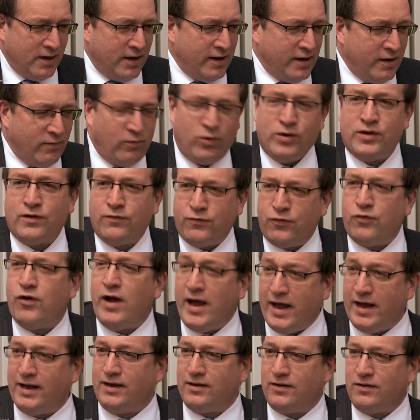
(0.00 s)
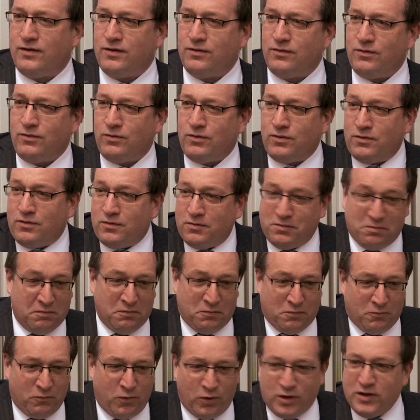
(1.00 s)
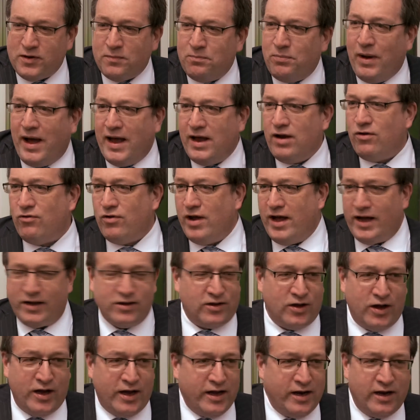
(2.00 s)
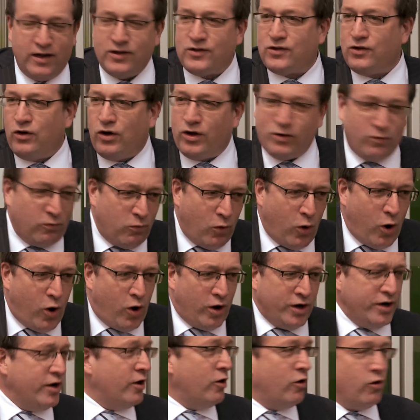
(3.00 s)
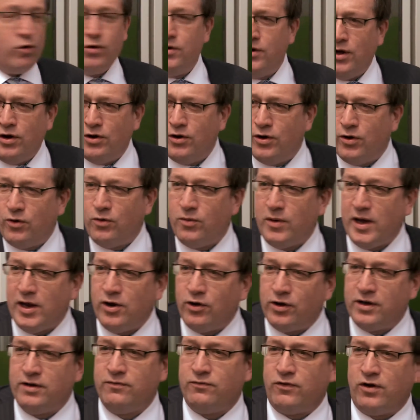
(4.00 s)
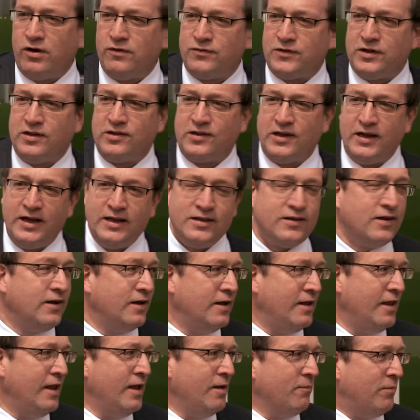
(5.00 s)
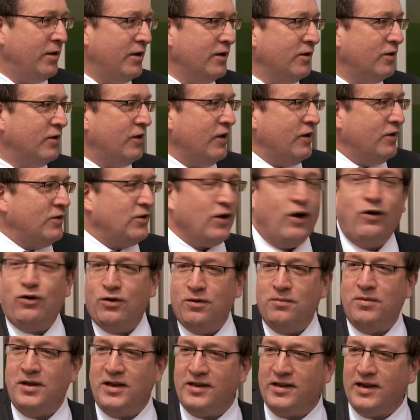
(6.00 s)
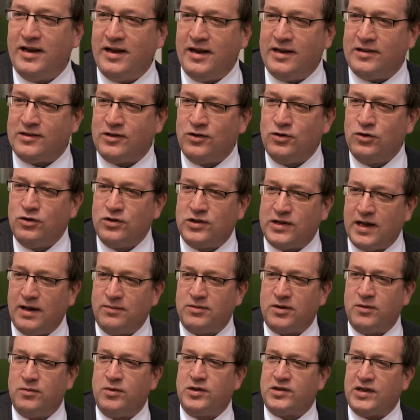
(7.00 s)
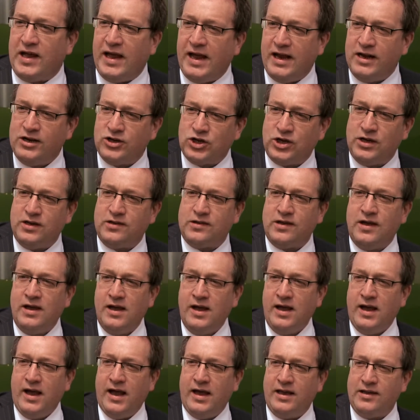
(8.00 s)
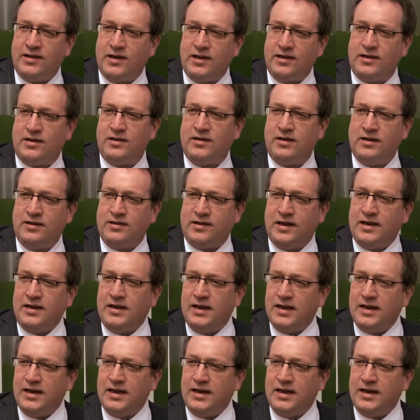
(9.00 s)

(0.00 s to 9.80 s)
And I was afraid. What is a bioreactor? And I thought, no, we are not involved in that. But he told me that it has to do something with algae and that they